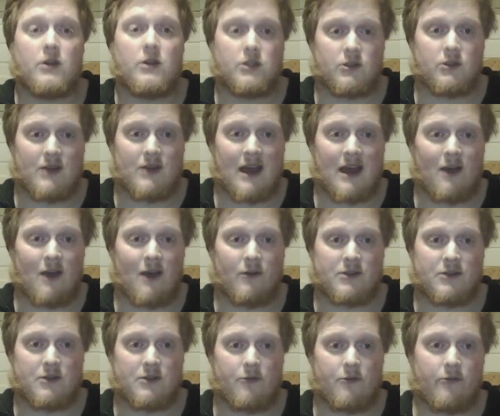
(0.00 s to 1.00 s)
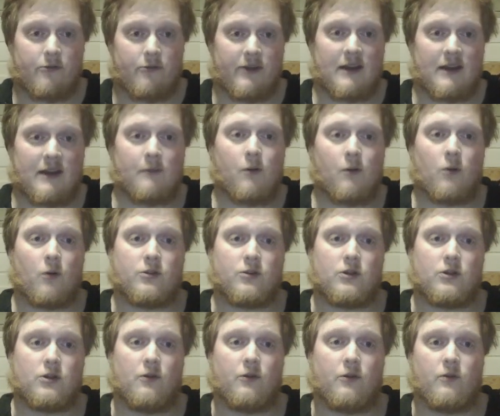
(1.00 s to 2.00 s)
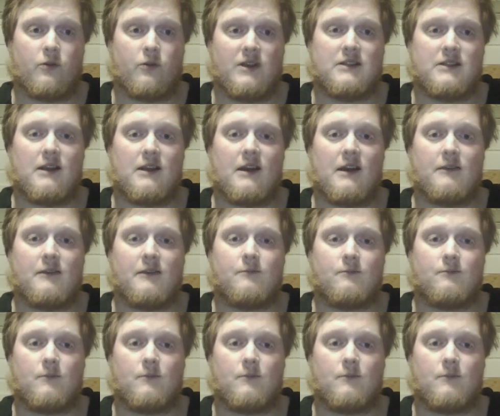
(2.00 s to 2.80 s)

So now there's 3 pawns on the queen side.